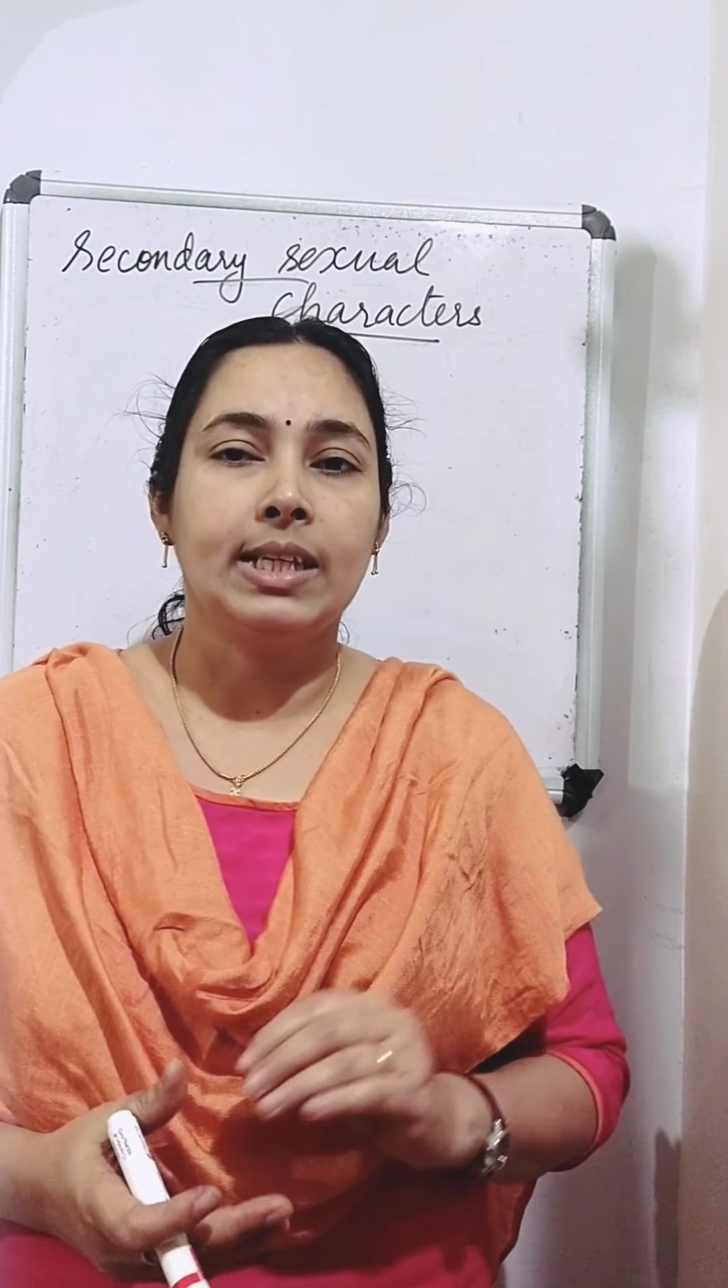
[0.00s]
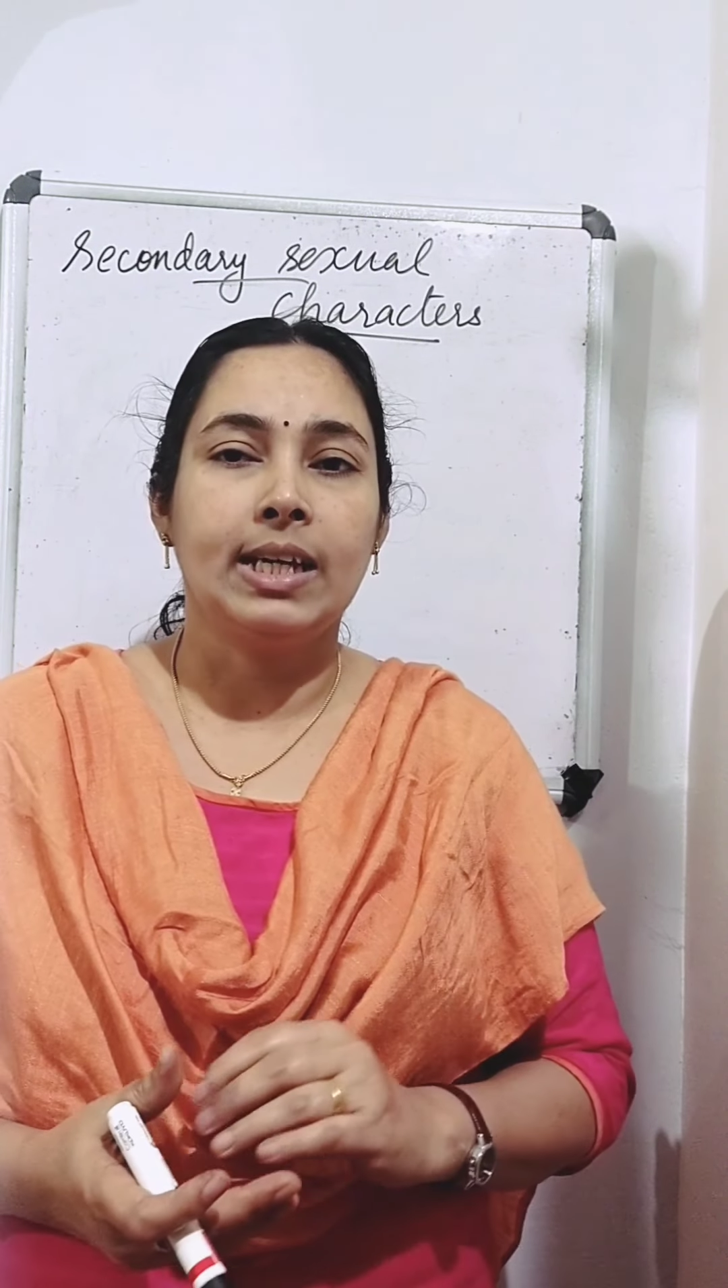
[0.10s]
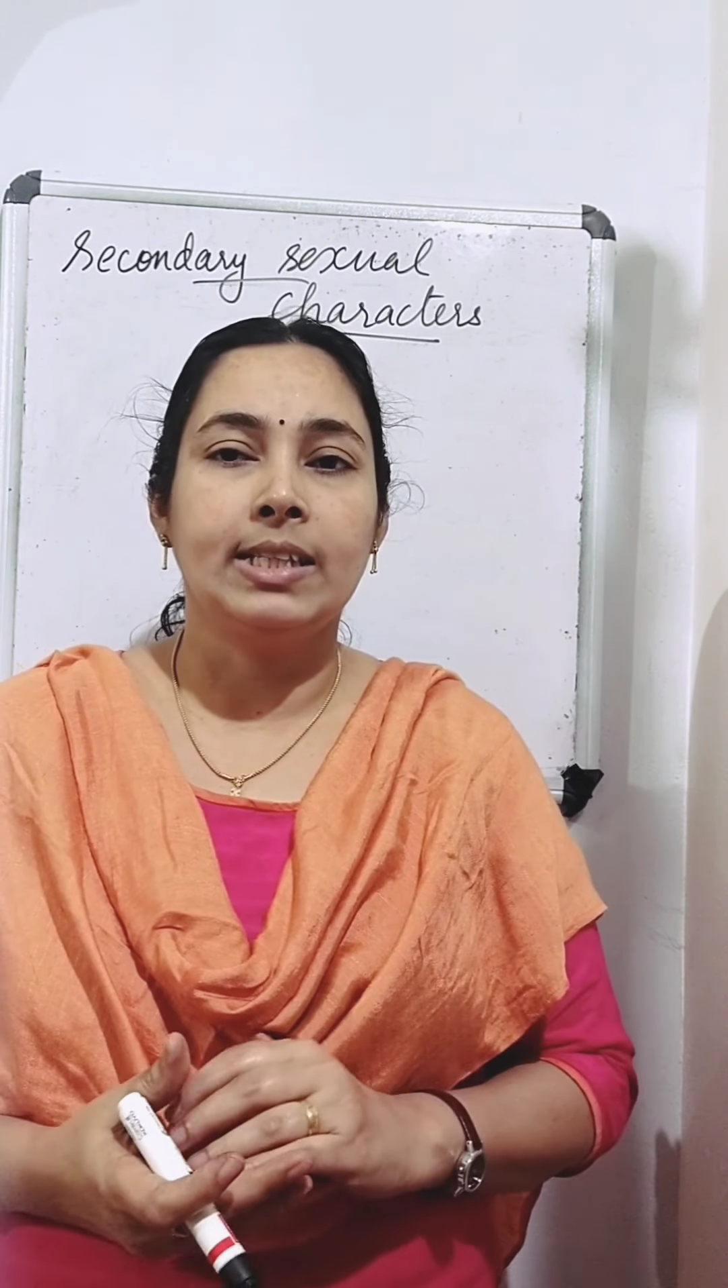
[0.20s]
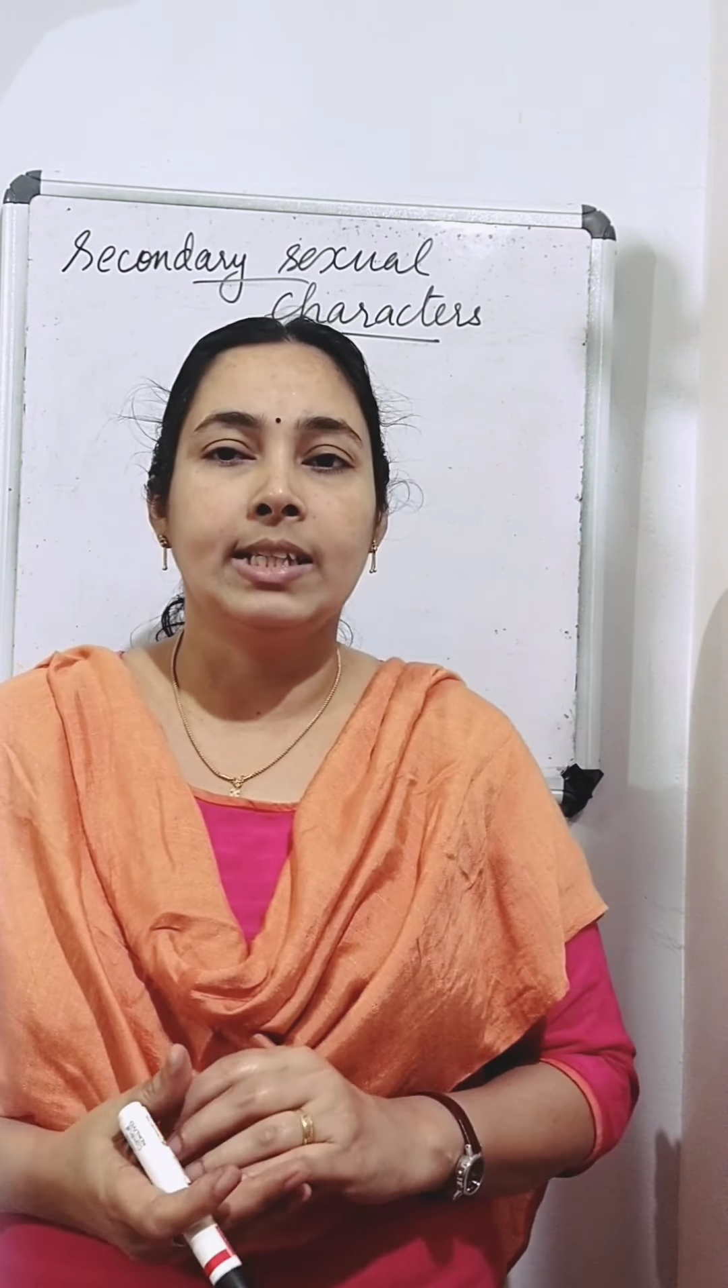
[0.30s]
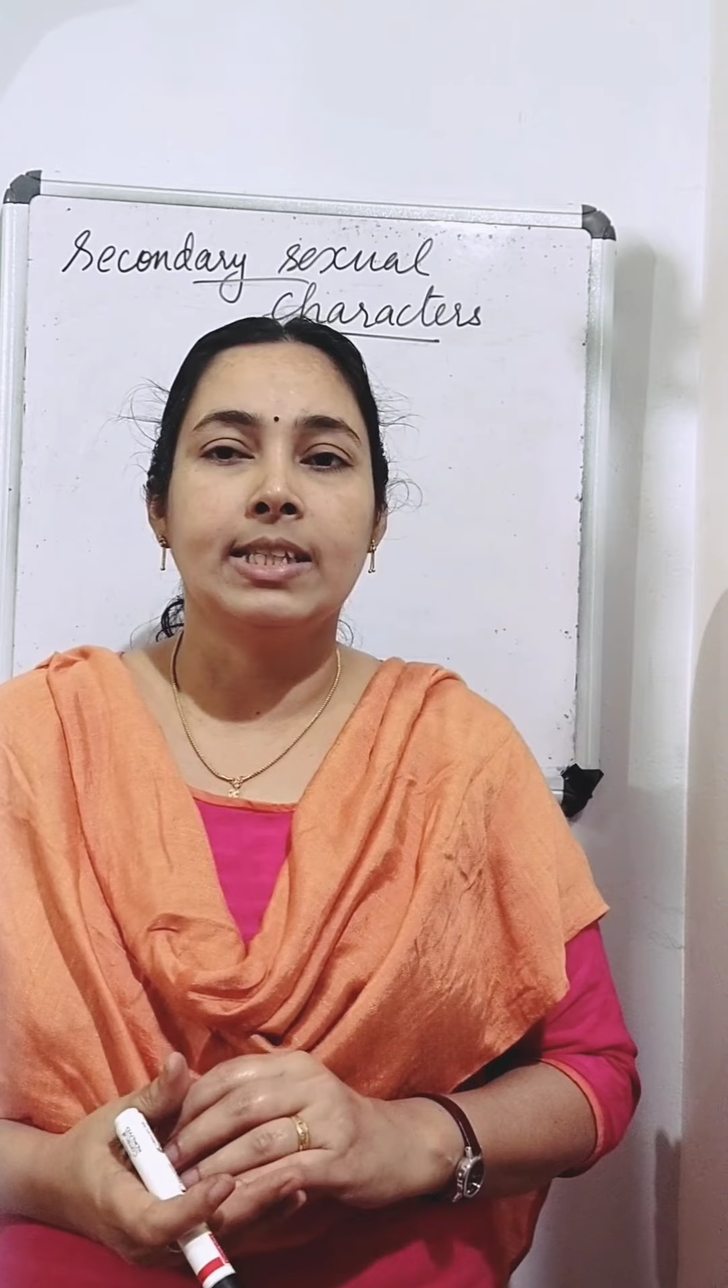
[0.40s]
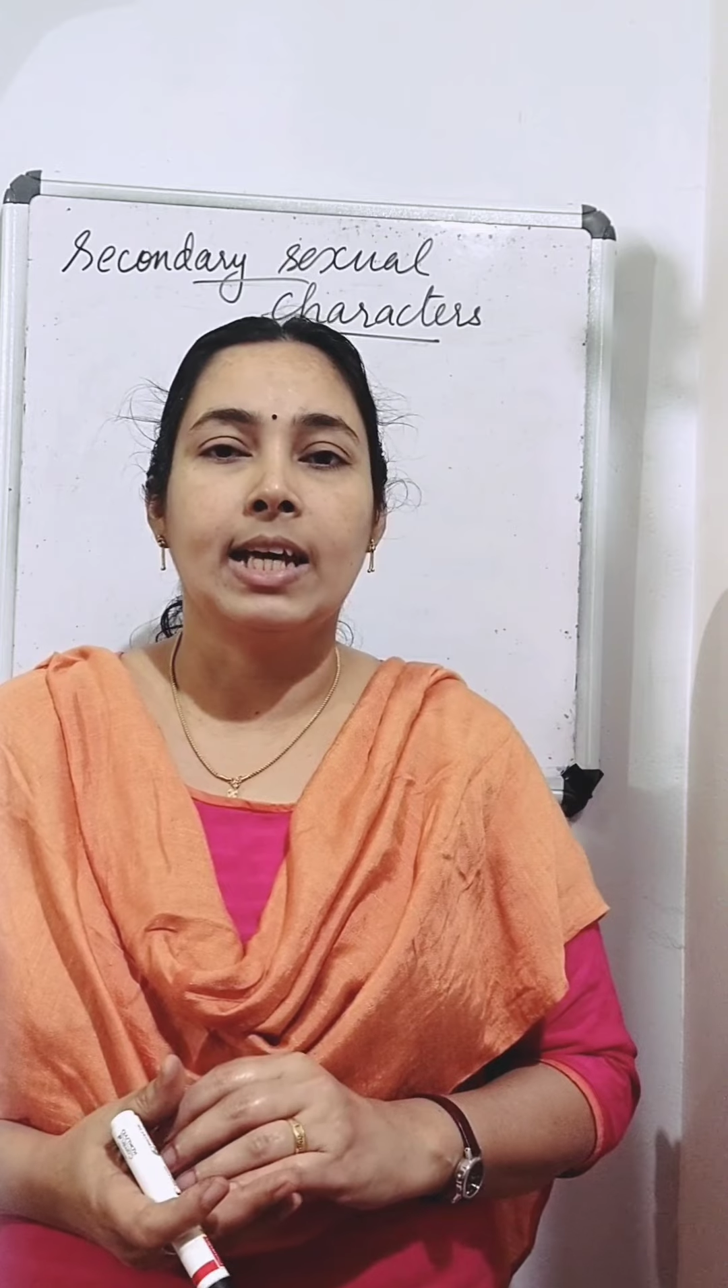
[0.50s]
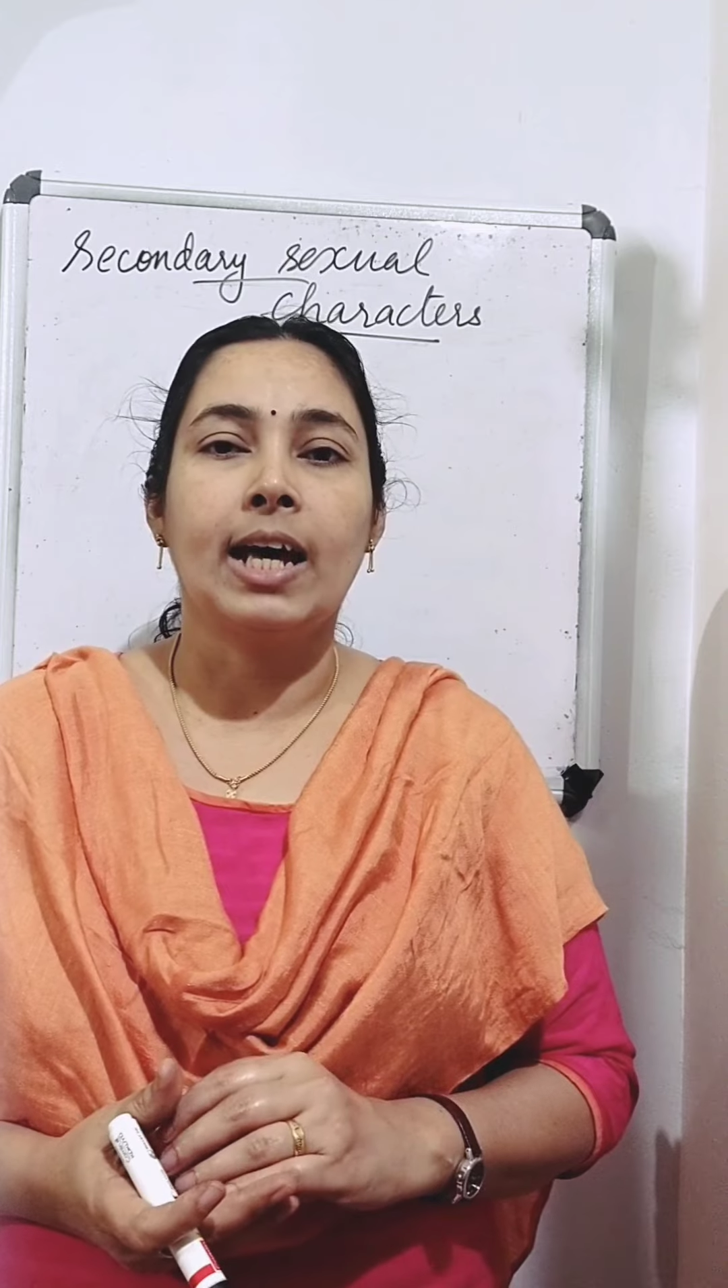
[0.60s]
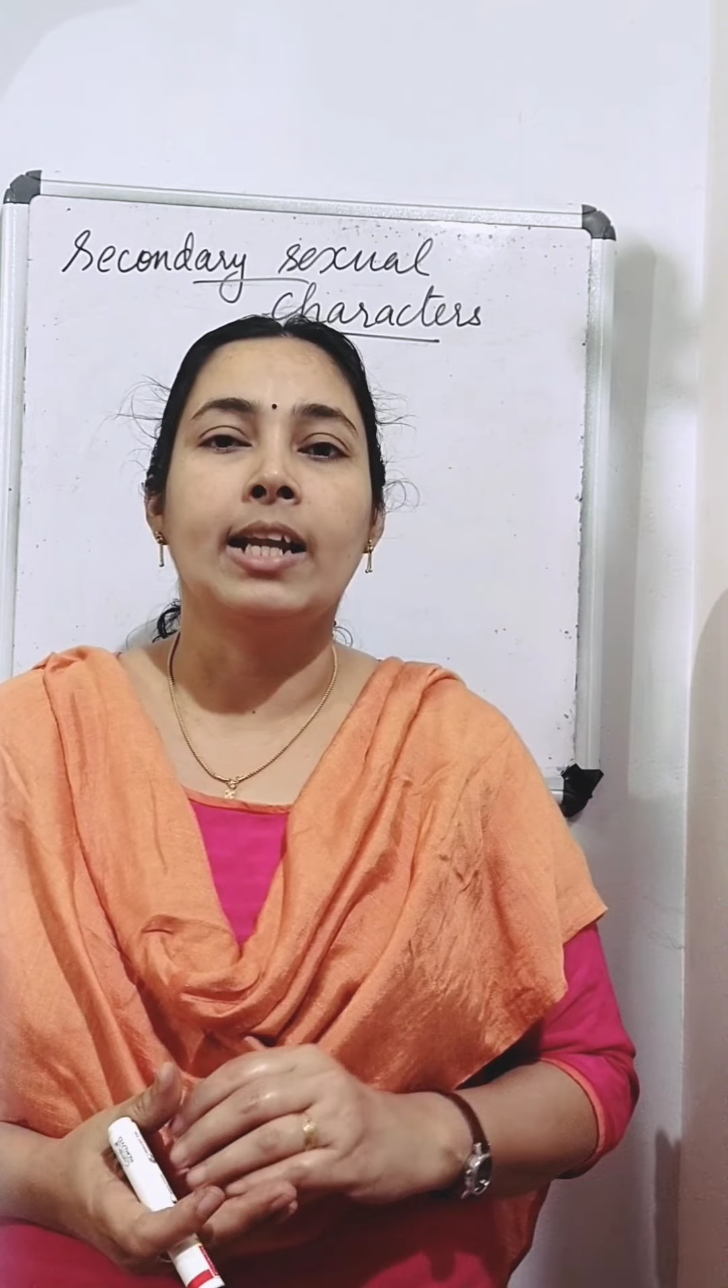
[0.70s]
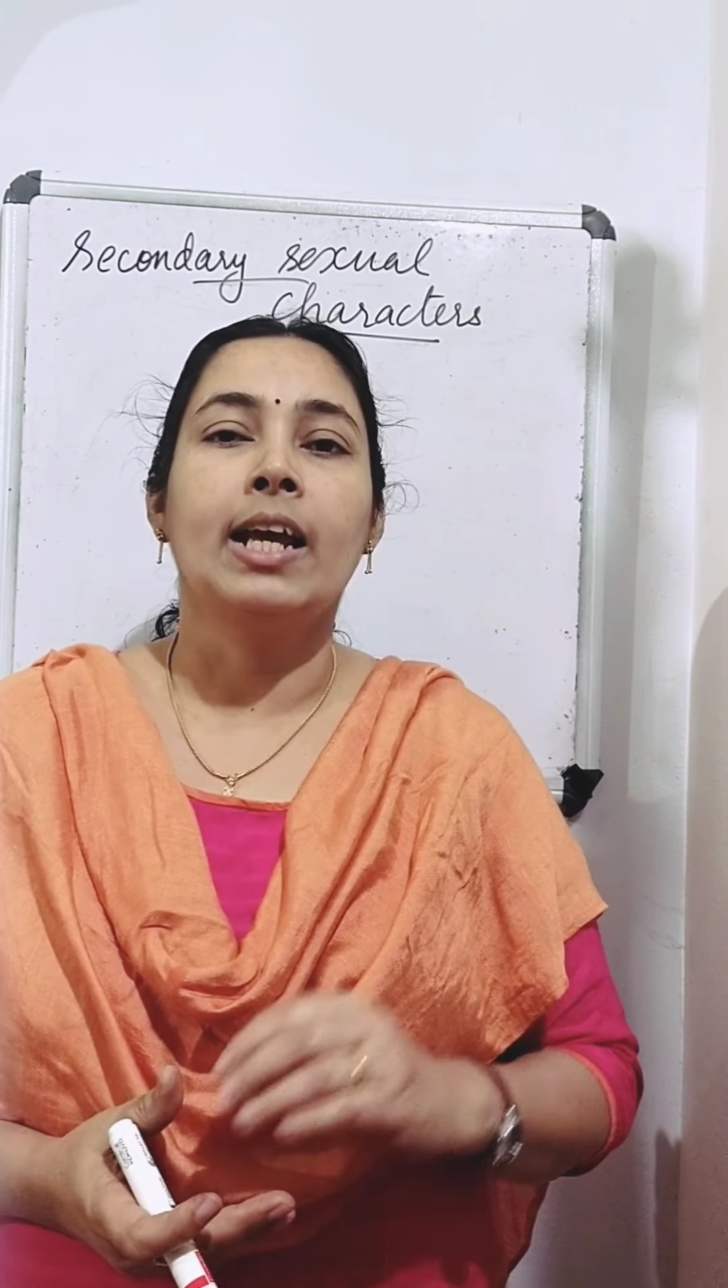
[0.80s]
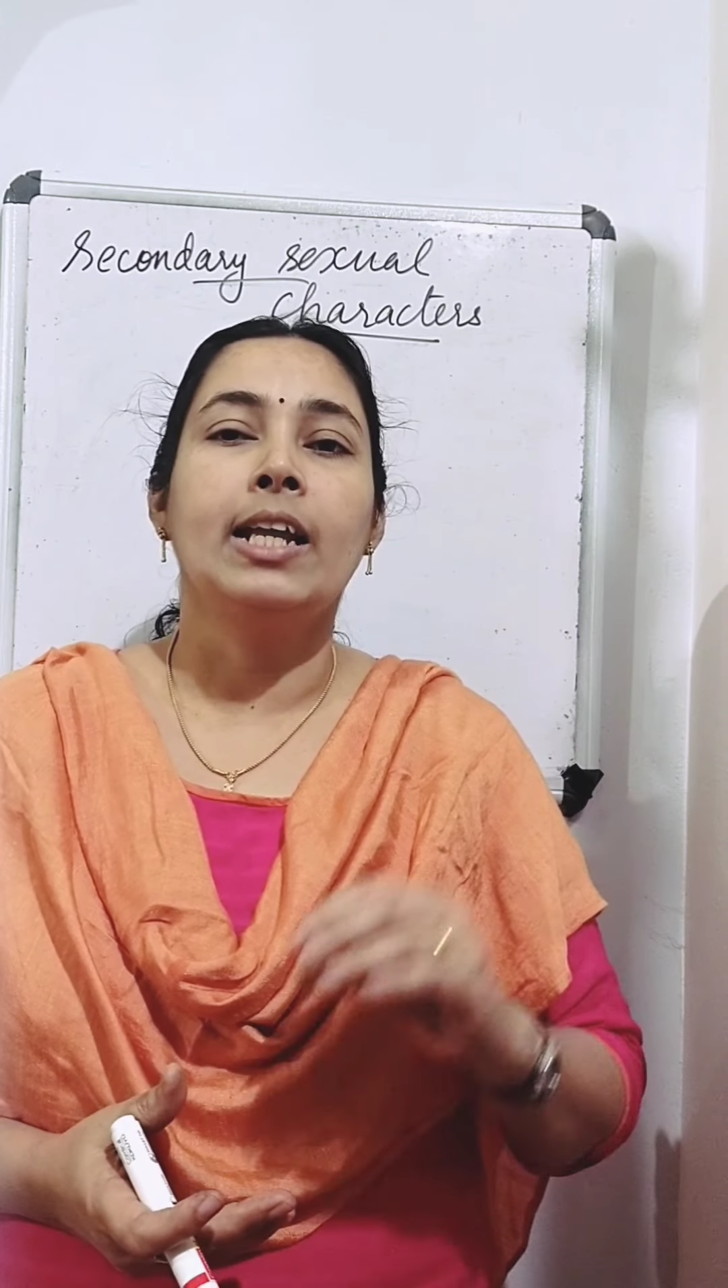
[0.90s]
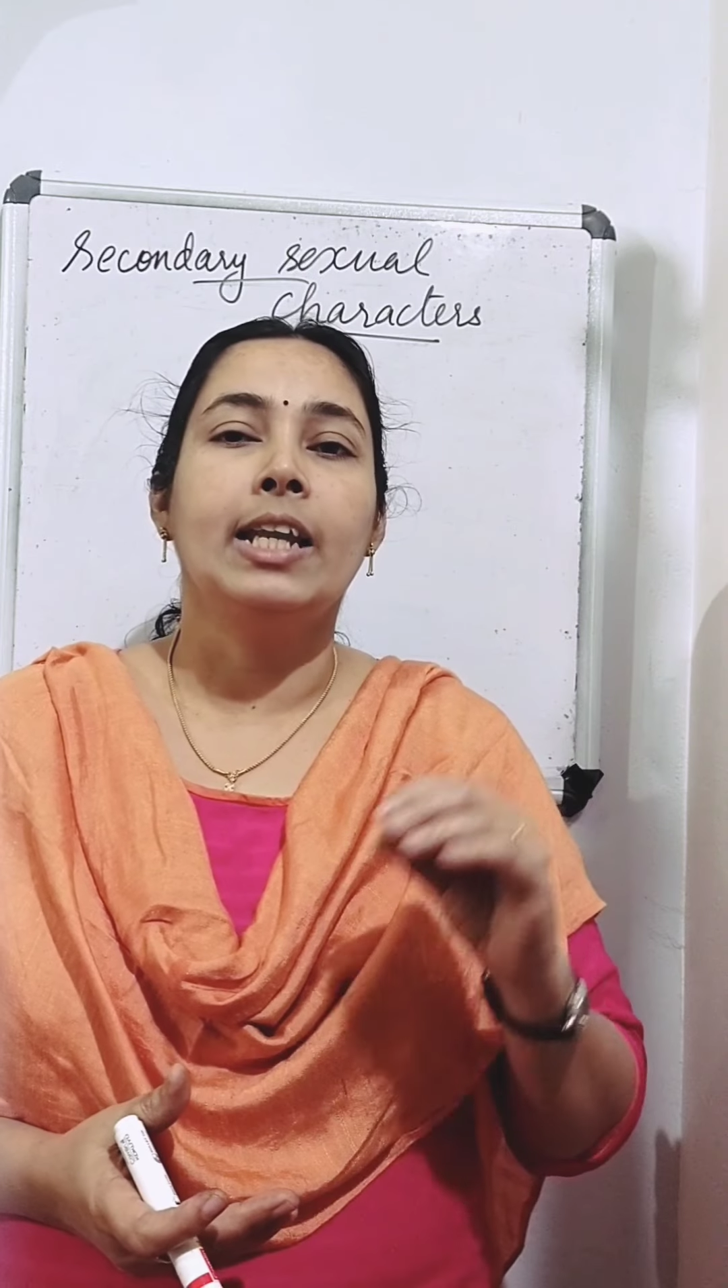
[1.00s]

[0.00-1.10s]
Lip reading: changes are